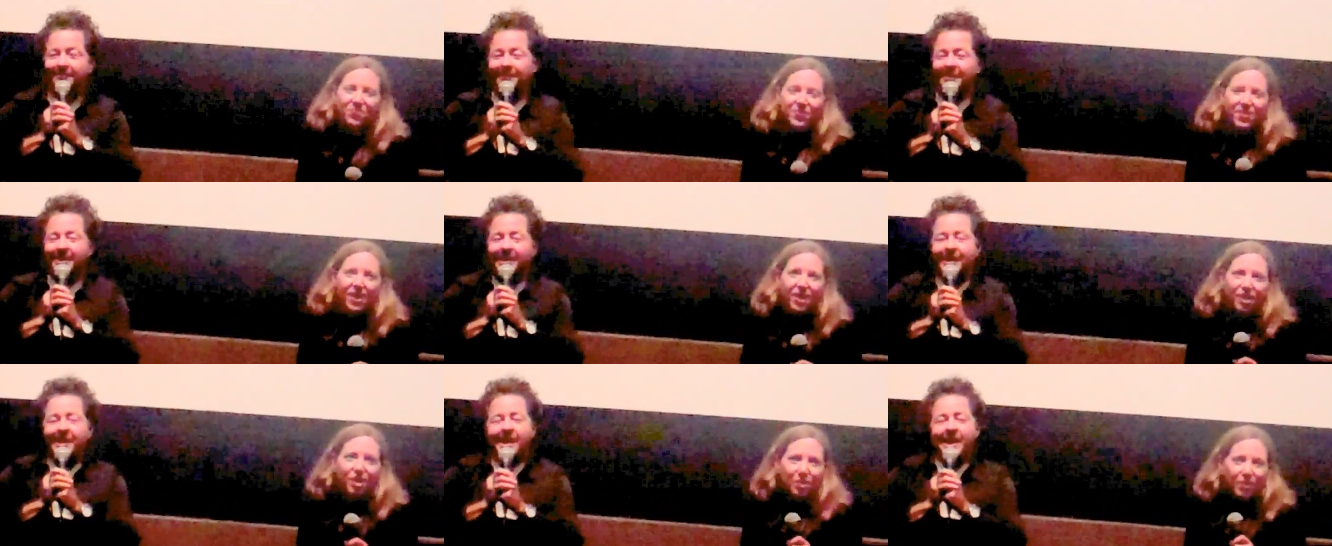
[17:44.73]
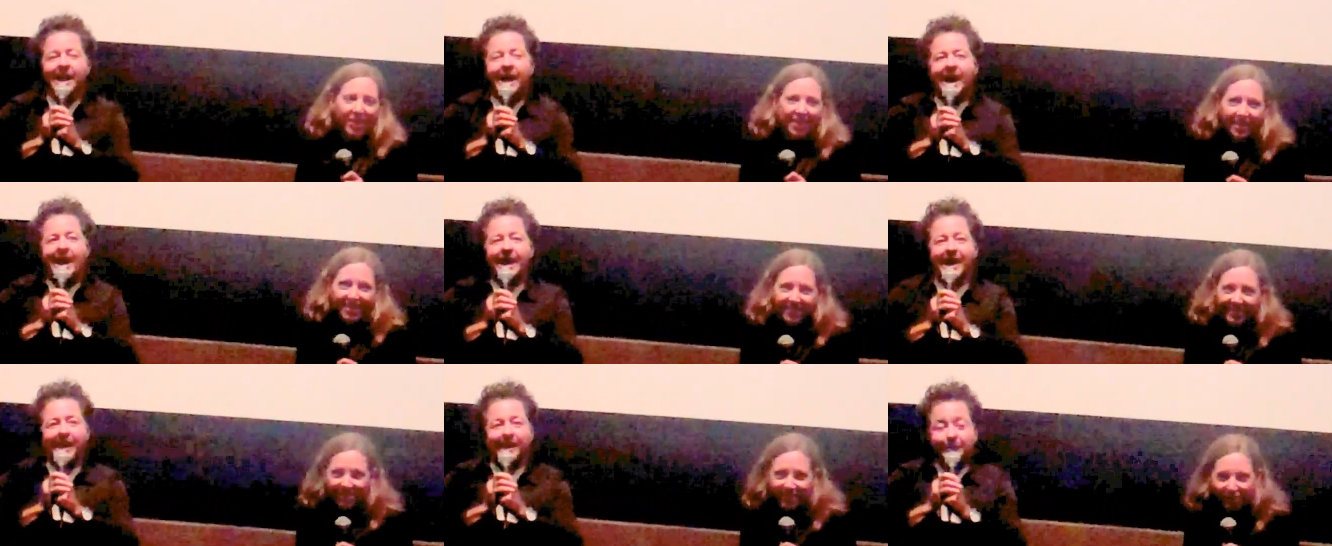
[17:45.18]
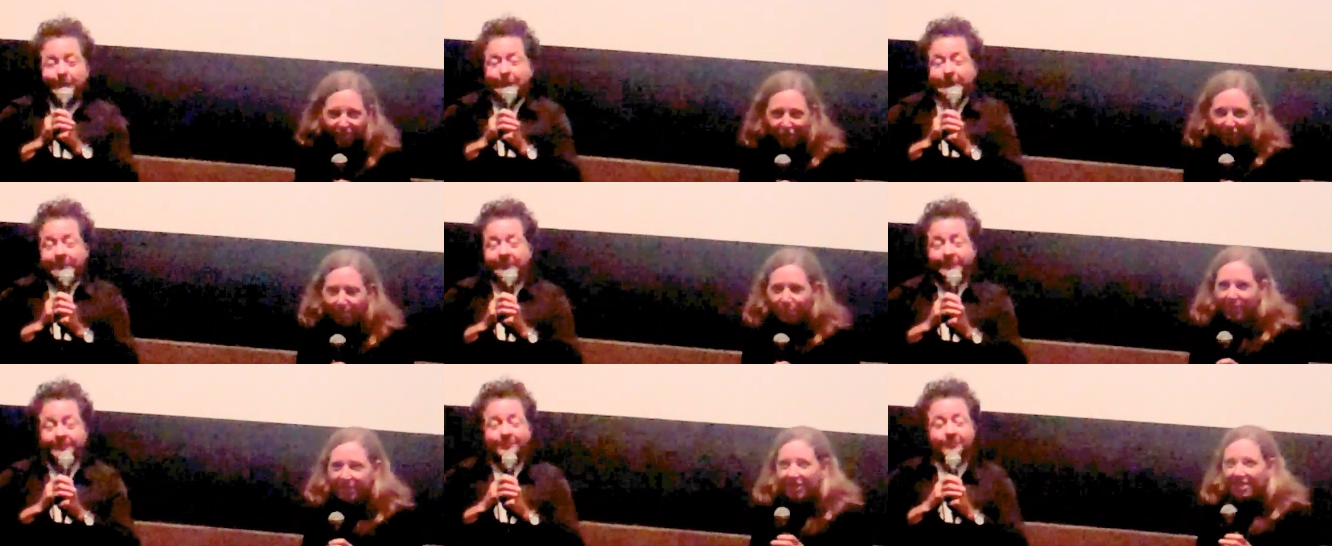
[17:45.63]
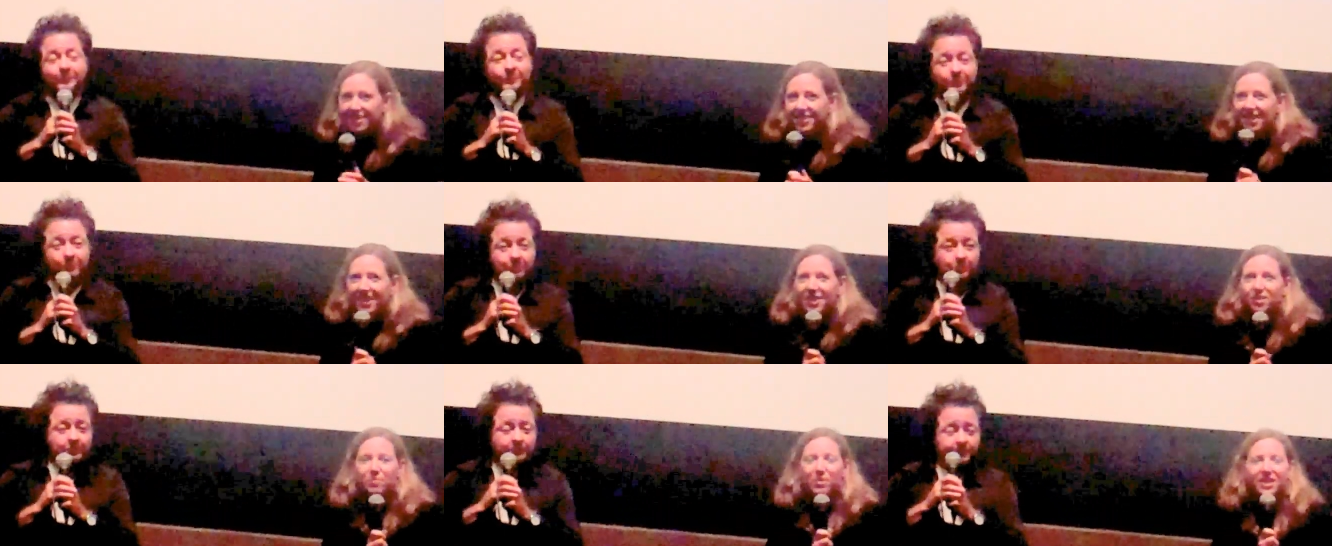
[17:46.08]
Speaker 1: Yeah, you know, I guess it's just
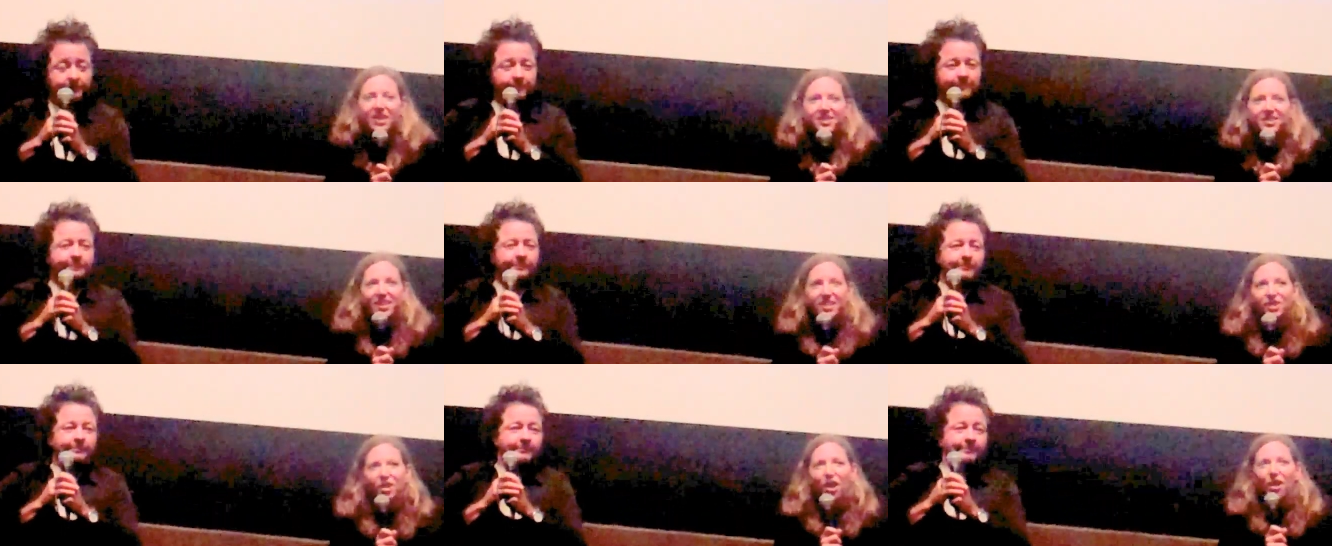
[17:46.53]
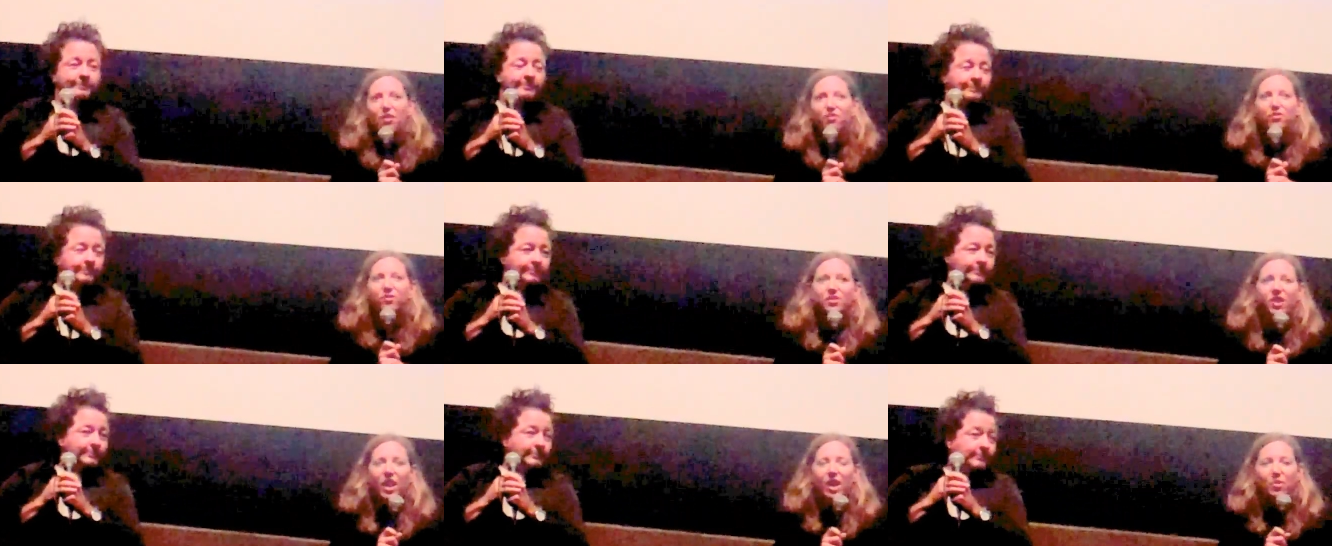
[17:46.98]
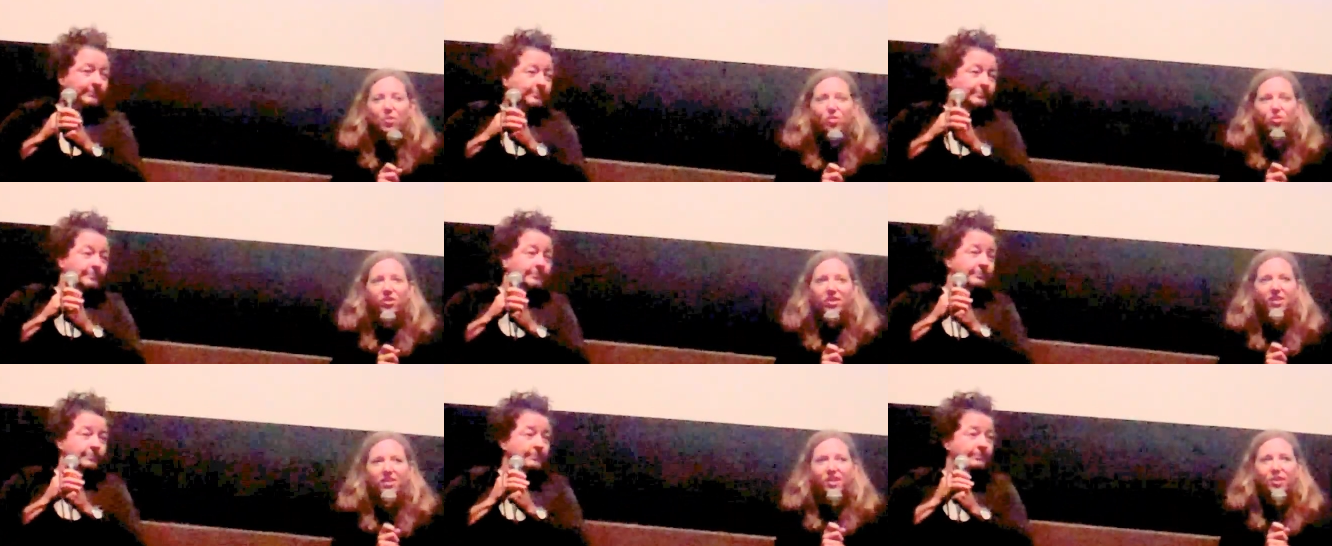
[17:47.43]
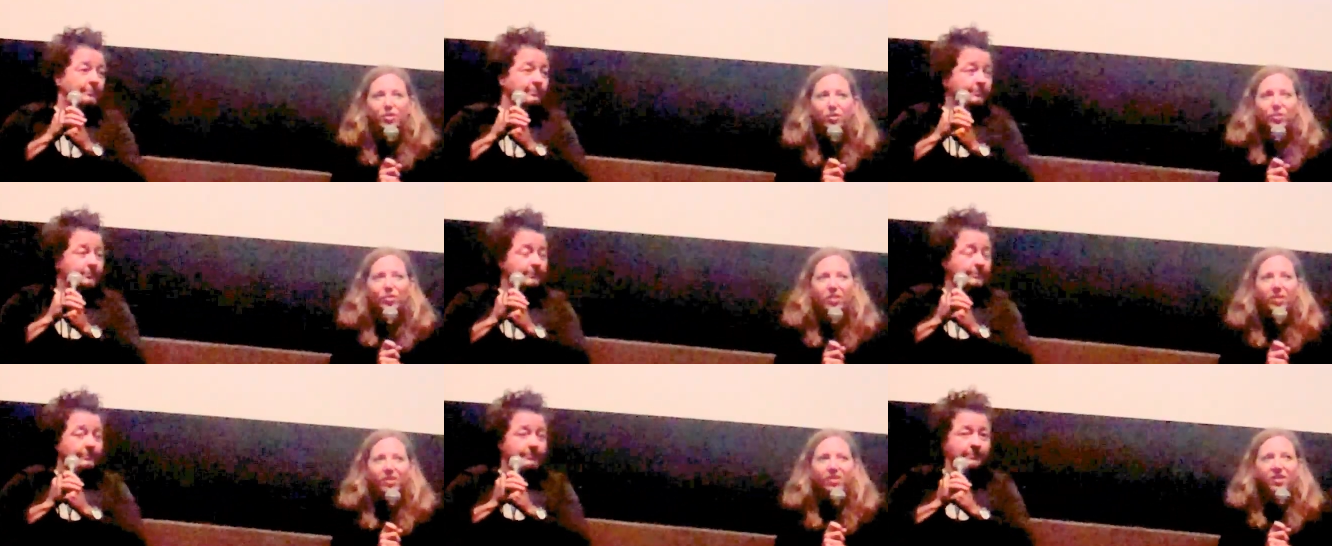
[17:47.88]
because I because I love language and you
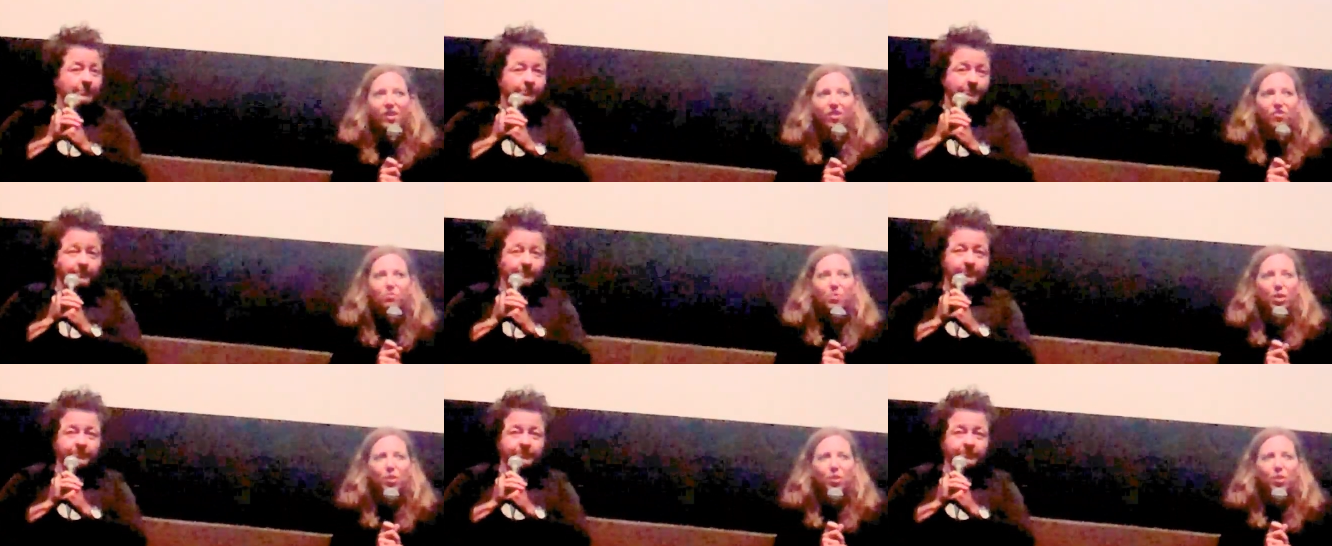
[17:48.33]
know and love